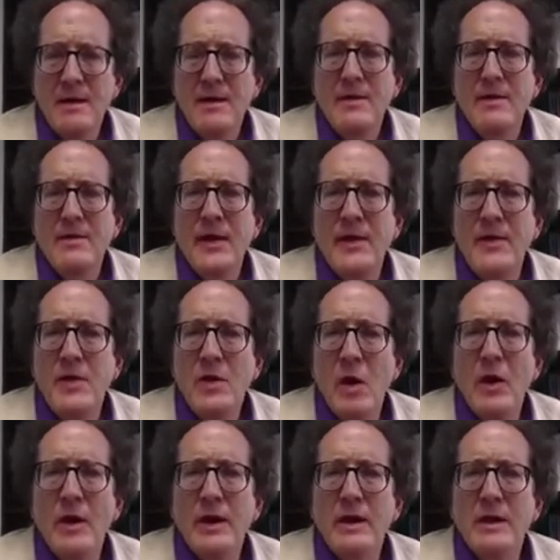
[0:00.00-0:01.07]
that the
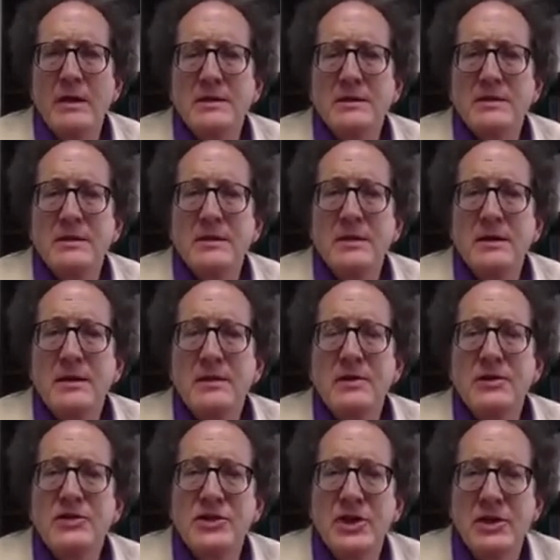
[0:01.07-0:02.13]
audience
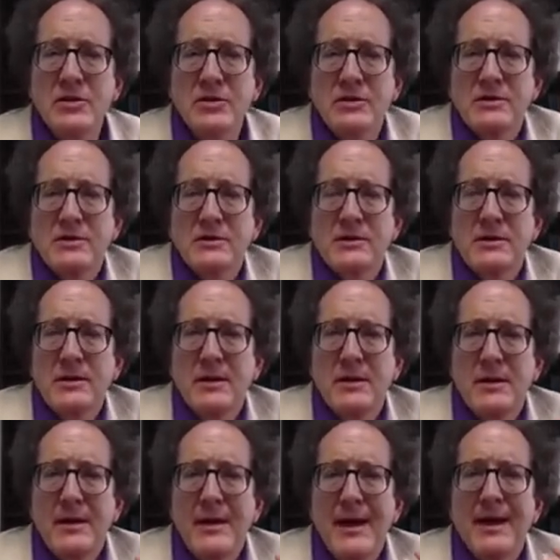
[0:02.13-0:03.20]
shares
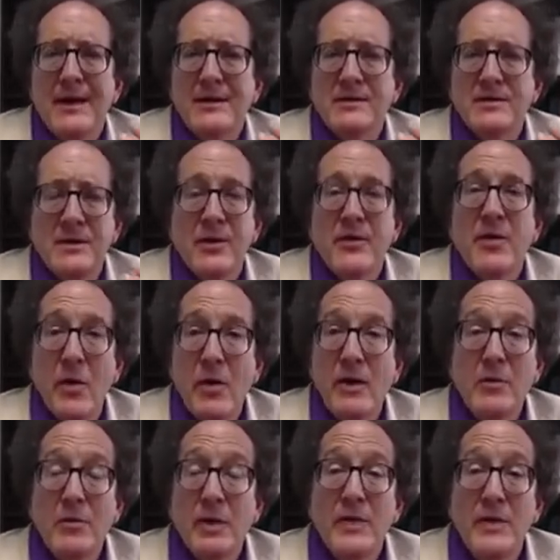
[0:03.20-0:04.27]
as an authority
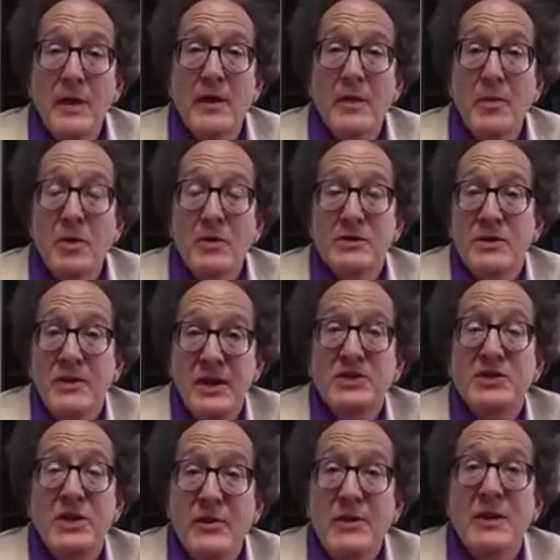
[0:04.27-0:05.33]
with the other person. They
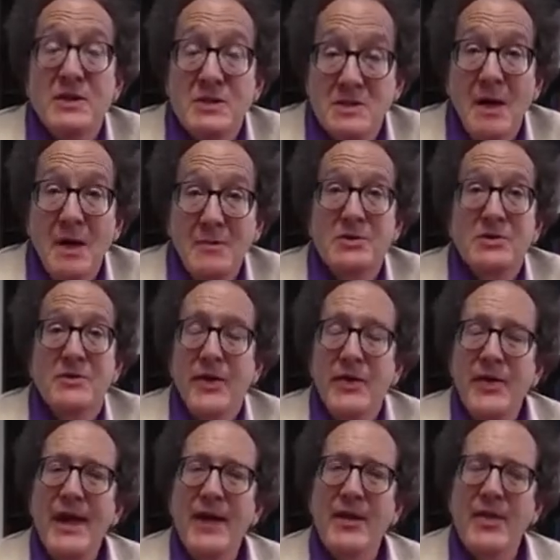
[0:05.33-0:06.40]
share the assumption that
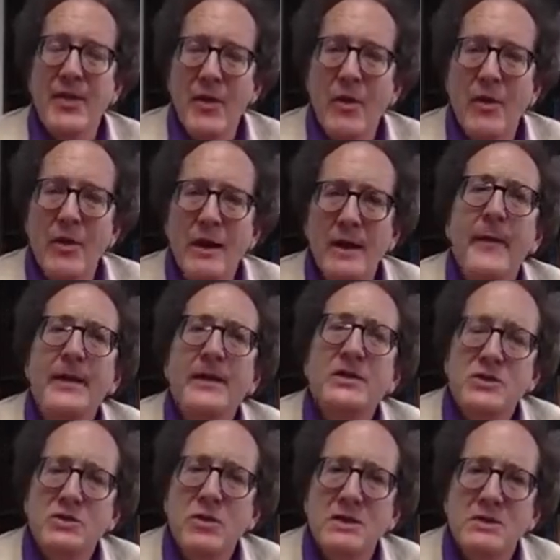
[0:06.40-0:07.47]
that authority is
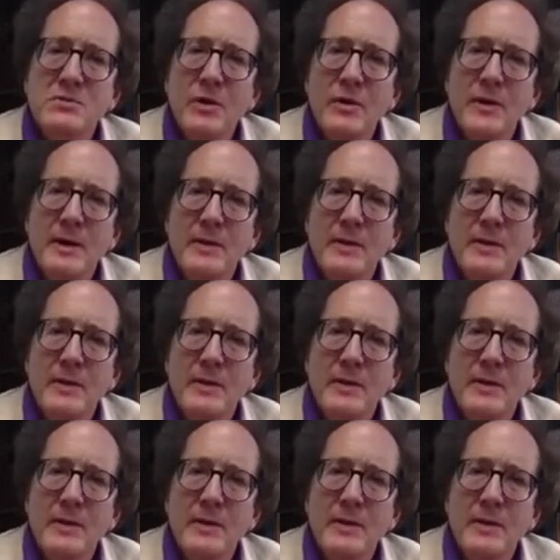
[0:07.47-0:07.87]
trustworthy.